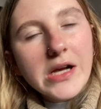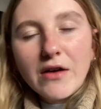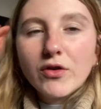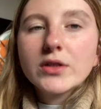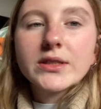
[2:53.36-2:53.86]

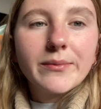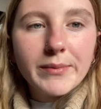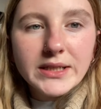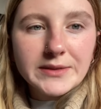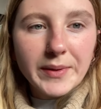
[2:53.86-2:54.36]
got some
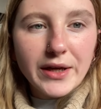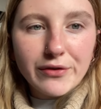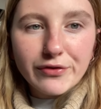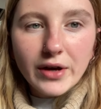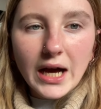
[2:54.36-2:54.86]
minced
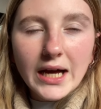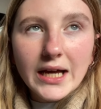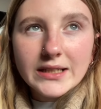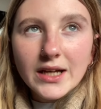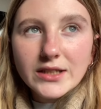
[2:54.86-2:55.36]
beef,
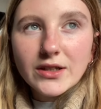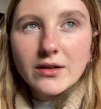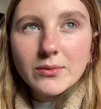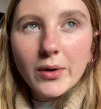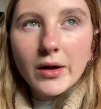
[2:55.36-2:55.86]
and I
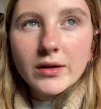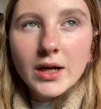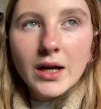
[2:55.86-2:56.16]
don't want